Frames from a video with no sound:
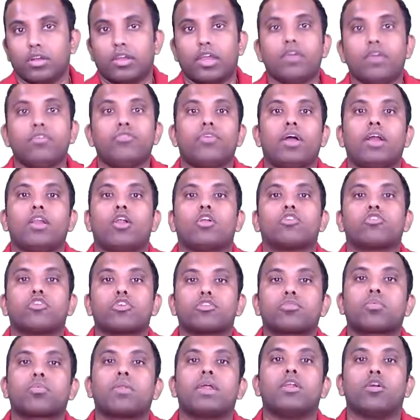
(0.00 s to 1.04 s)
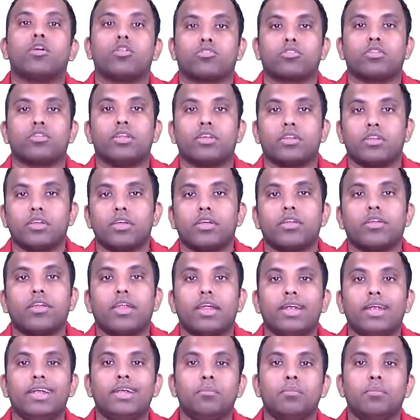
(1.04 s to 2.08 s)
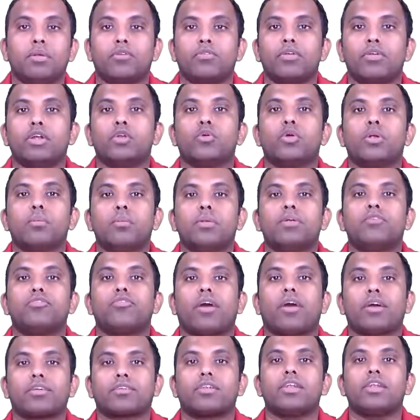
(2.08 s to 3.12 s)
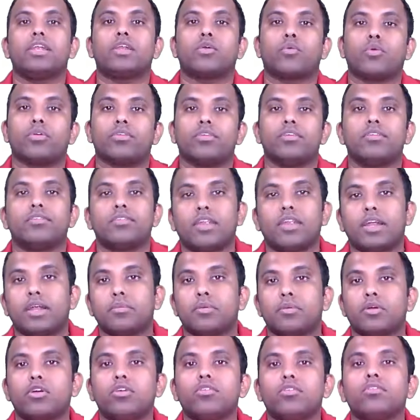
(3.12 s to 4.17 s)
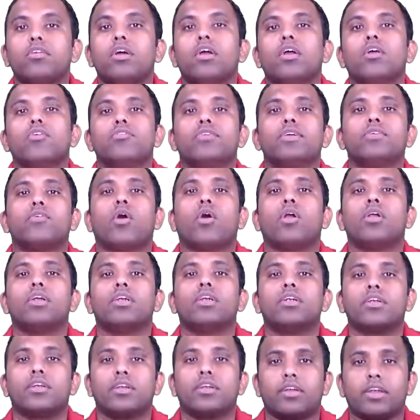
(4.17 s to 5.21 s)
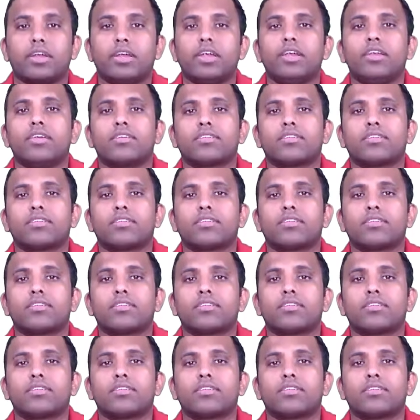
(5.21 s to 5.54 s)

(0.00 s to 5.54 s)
give, I'll also explain also there, right? But we'll do it a bit fastly in quizzes, right? Because we've already